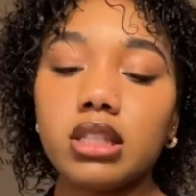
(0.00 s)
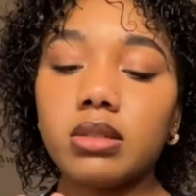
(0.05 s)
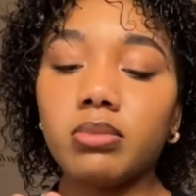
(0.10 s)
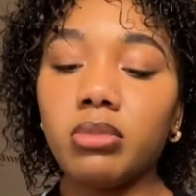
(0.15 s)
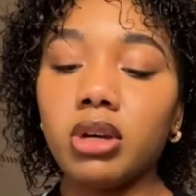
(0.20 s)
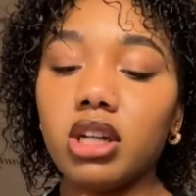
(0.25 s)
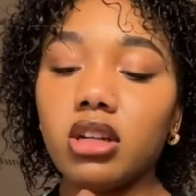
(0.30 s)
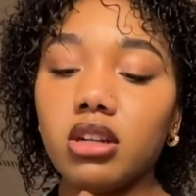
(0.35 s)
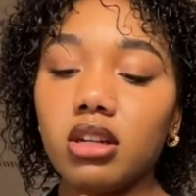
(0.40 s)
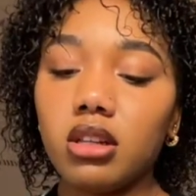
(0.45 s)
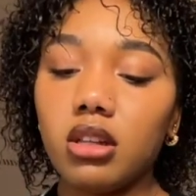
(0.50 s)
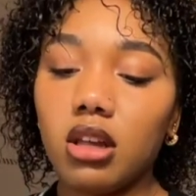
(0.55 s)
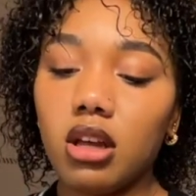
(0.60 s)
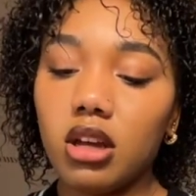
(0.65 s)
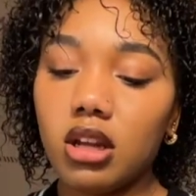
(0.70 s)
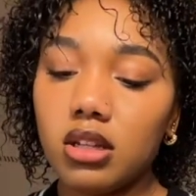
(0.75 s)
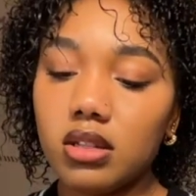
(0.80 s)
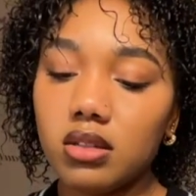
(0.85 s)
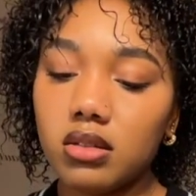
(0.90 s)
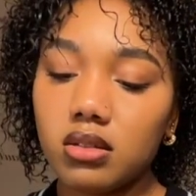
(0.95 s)
Butter
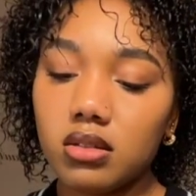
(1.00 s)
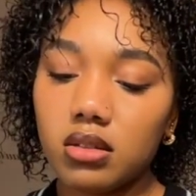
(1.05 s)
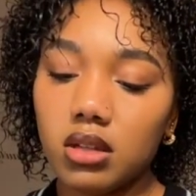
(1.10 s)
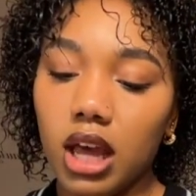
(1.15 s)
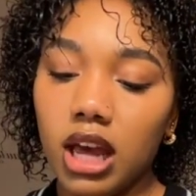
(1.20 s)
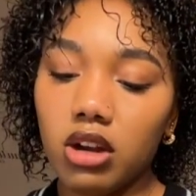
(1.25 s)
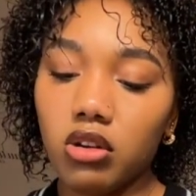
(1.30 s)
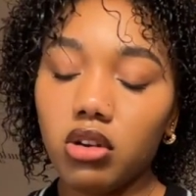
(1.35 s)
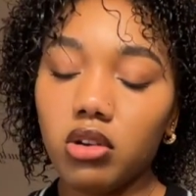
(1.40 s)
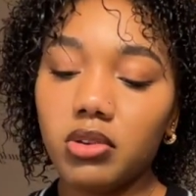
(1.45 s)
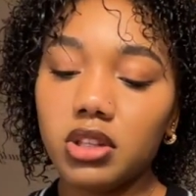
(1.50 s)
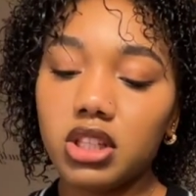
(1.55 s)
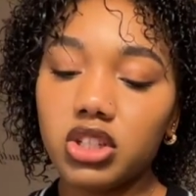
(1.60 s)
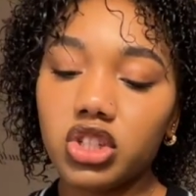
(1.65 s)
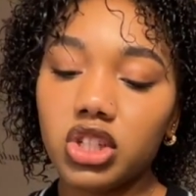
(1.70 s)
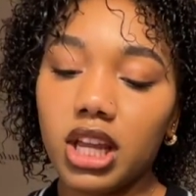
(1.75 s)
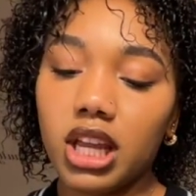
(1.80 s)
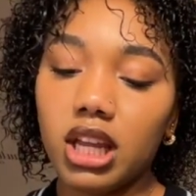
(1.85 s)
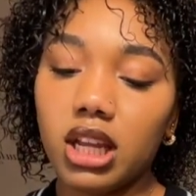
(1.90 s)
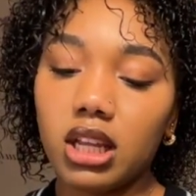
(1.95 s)
Gloss, I don't know what the
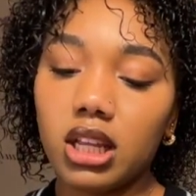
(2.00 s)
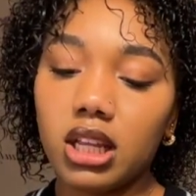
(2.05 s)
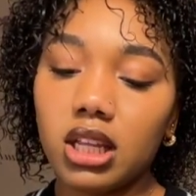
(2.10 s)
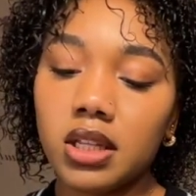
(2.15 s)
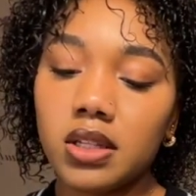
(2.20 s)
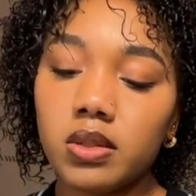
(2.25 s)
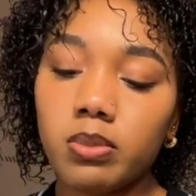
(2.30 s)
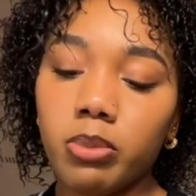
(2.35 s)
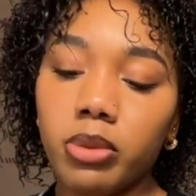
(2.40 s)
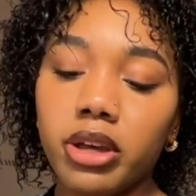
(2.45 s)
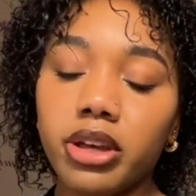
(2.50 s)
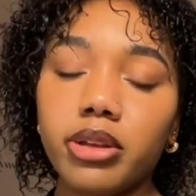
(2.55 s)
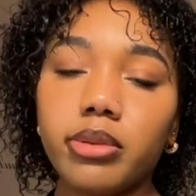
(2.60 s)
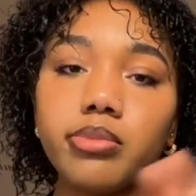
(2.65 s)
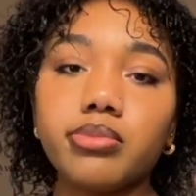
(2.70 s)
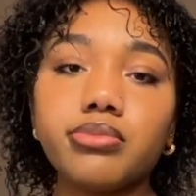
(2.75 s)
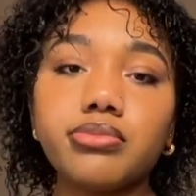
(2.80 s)
shade is, but